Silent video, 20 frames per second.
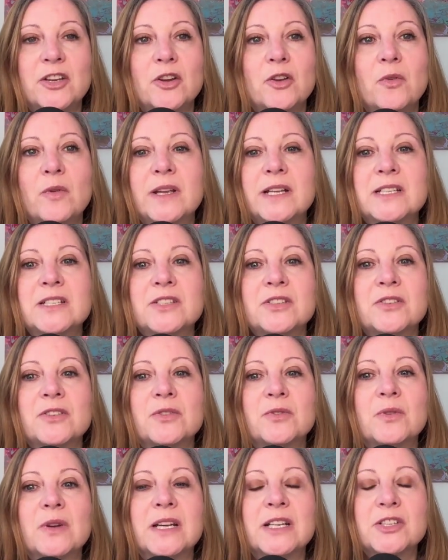going
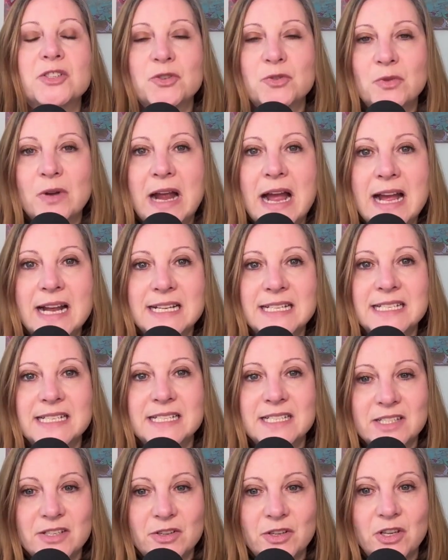to attract
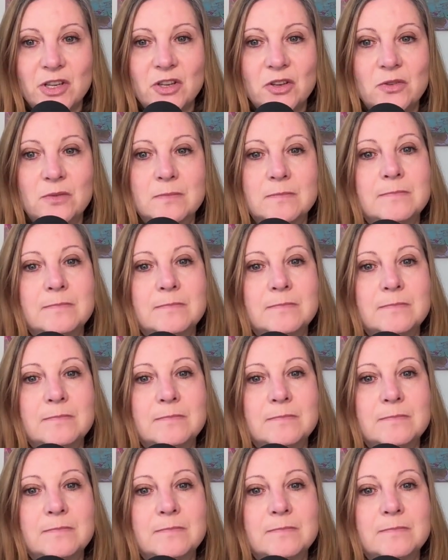it to you.